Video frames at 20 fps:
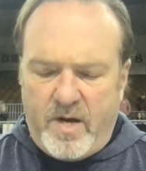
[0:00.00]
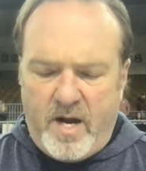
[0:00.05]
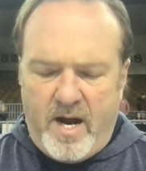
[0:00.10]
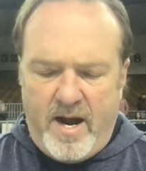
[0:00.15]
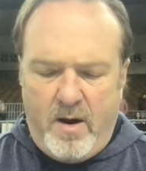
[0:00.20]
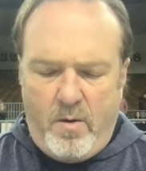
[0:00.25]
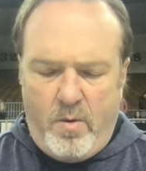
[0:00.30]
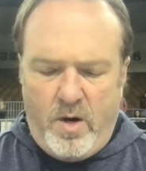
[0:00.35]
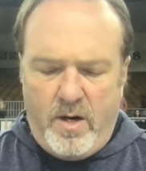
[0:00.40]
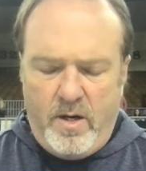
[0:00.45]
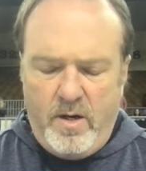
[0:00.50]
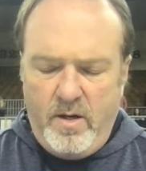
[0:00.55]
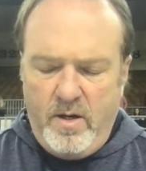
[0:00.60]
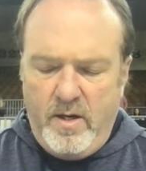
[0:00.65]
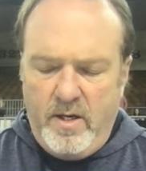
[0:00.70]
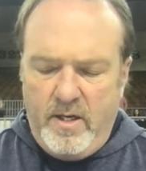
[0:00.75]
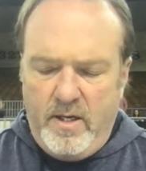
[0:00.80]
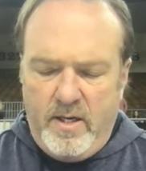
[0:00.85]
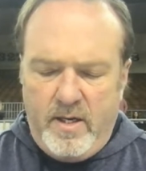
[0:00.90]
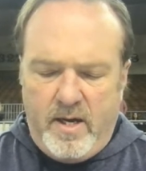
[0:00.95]
Kiowa
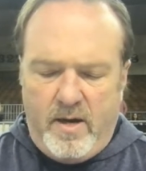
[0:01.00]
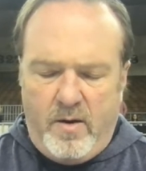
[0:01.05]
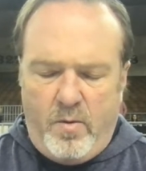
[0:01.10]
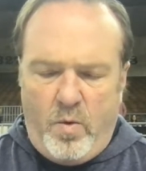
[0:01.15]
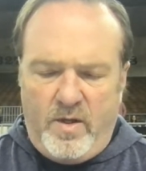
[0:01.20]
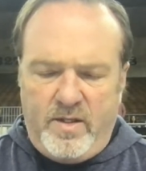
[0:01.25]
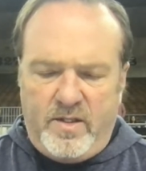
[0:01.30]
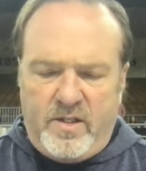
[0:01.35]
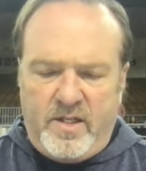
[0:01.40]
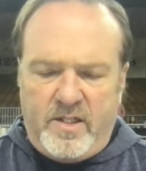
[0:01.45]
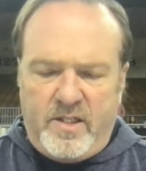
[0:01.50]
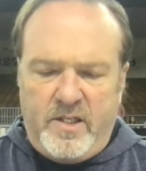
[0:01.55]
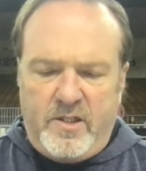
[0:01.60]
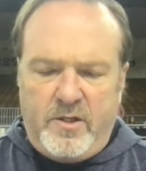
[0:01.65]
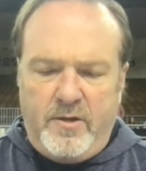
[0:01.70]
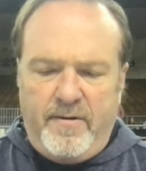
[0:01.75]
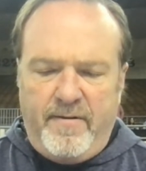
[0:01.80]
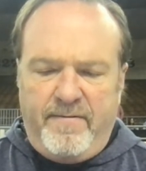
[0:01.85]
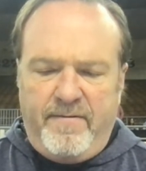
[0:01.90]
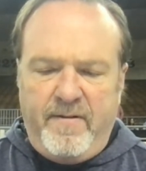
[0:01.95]
won
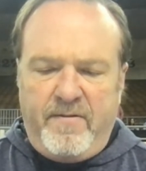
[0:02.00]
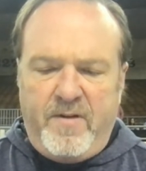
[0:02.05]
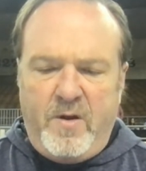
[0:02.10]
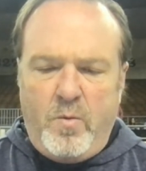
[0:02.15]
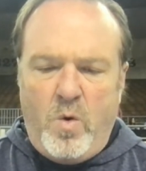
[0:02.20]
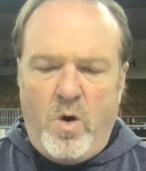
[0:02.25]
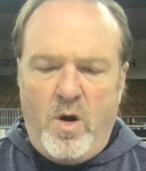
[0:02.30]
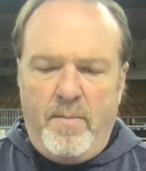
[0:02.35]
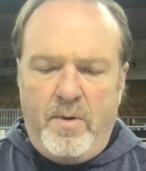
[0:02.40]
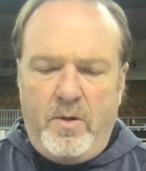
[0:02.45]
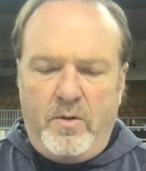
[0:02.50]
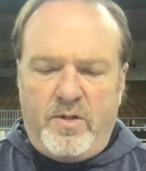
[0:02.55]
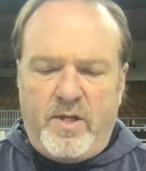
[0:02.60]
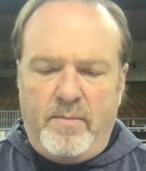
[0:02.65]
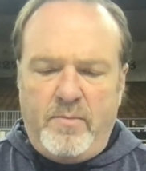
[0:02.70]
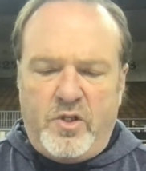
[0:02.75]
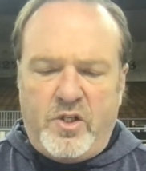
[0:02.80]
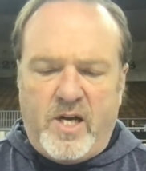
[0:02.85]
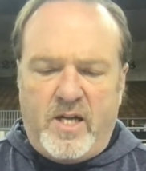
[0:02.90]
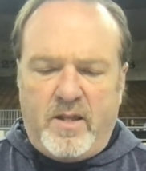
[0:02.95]
62-51. Both
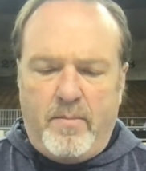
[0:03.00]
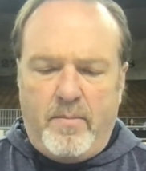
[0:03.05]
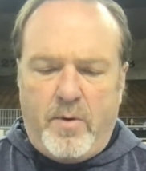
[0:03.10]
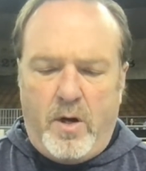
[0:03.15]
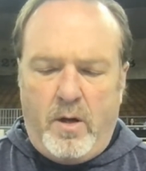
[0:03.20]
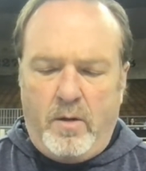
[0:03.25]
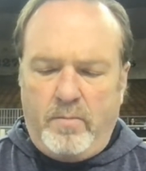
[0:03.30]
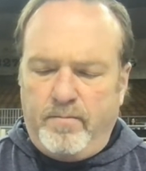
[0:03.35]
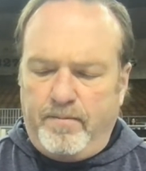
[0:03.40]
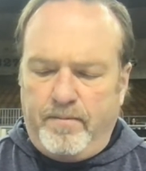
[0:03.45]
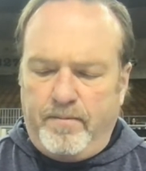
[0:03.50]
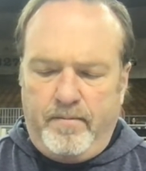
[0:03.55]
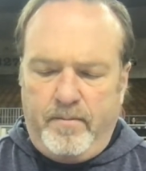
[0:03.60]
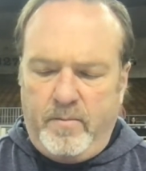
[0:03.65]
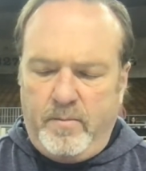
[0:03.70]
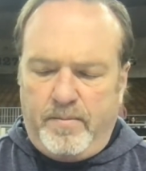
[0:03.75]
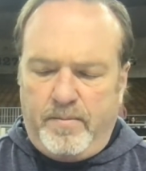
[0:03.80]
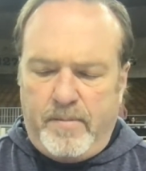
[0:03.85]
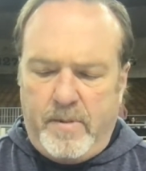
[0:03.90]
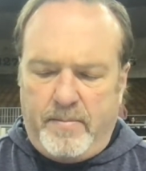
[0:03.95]
teams shot the ball
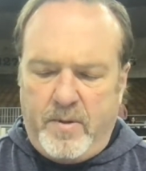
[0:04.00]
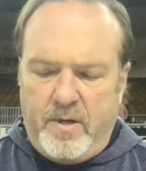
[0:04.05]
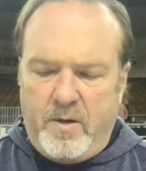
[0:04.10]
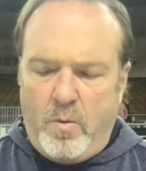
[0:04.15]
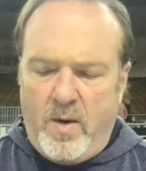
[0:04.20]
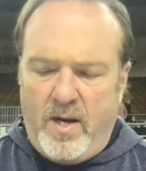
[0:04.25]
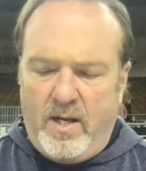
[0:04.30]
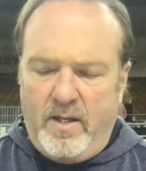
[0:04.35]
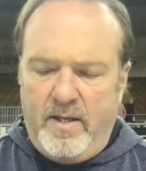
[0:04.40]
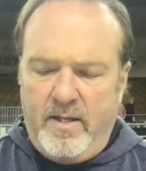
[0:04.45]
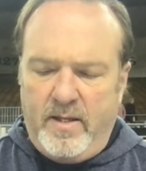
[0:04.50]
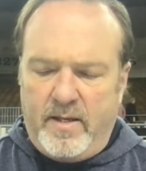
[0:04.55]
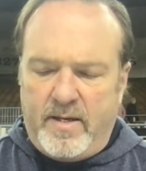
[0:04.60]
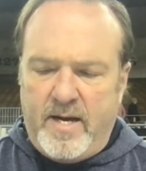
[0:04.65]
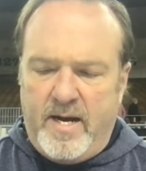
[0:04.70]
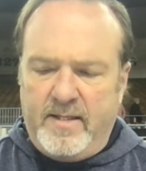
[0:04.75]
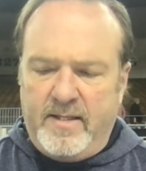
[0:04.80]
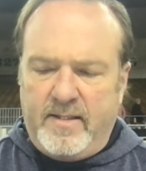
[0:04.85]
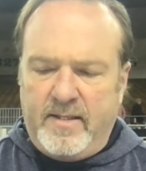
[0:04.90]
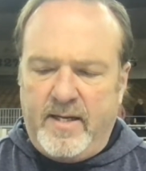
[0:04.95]
pretty well in the
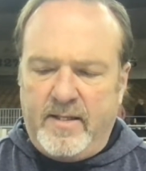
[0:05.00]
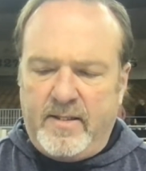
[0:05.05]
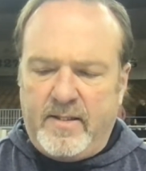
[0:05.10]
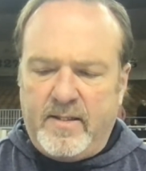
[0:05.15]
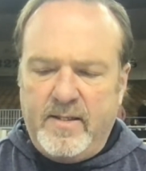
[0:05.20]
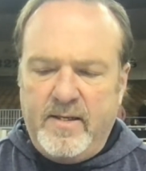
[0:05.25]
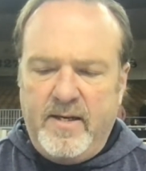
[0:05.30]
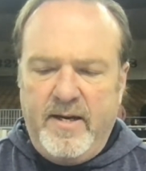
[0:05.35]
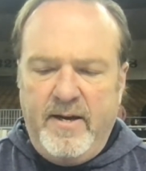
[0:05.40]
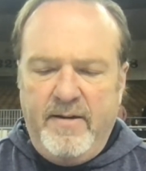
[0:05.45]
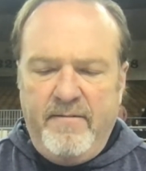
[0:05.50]
contest.